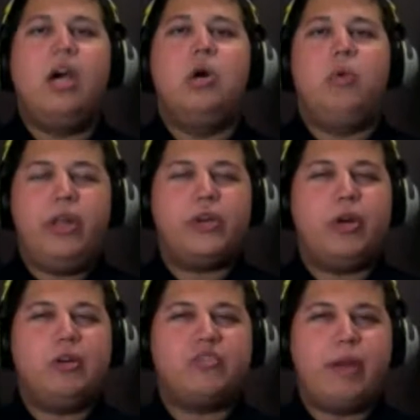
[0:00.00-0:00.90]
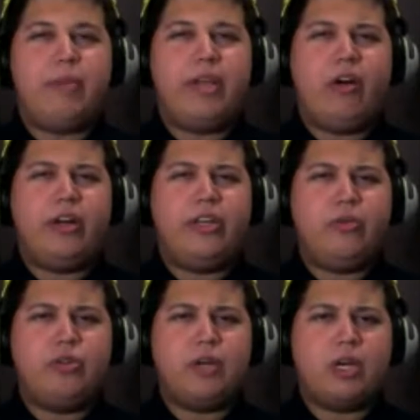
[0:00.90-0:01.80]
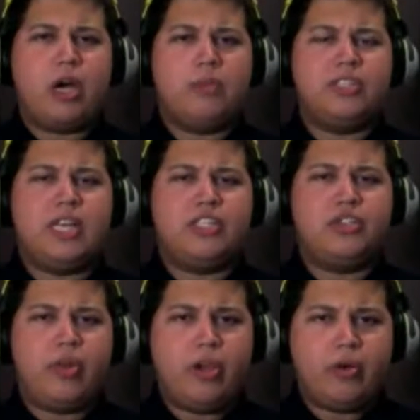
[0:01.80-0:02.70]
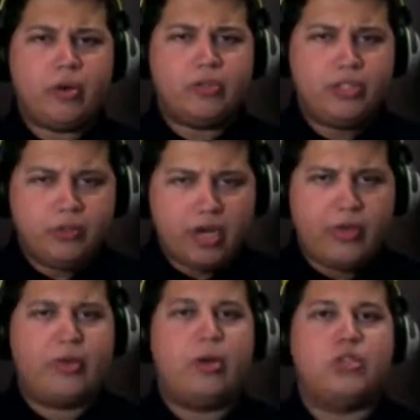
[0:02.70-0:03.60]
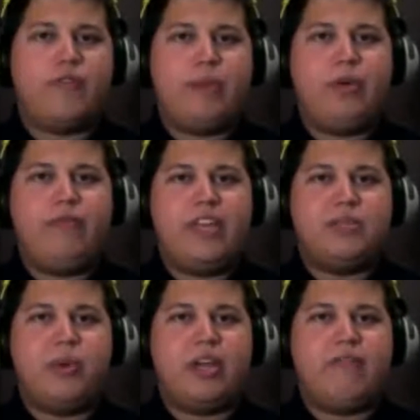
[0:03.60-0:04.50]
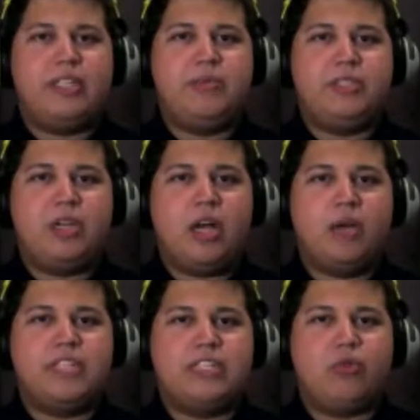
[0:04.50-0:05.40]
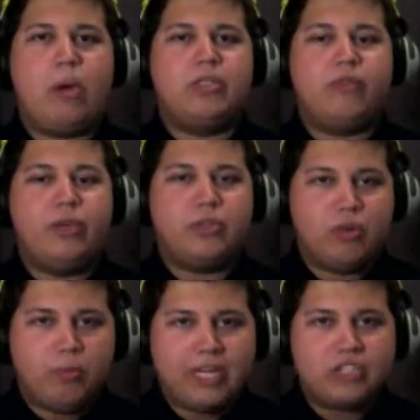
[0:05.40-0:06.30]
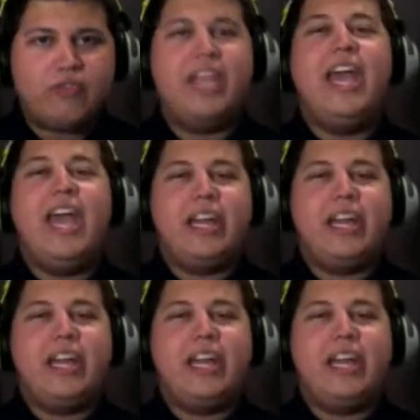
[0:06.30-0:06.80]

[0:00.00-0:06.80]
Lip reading: Well, you can always find me here at youtube.com/StudioGhostUtah. You can also find me on Facebook at facebook.com/Romney'sReviews, no apostrophe.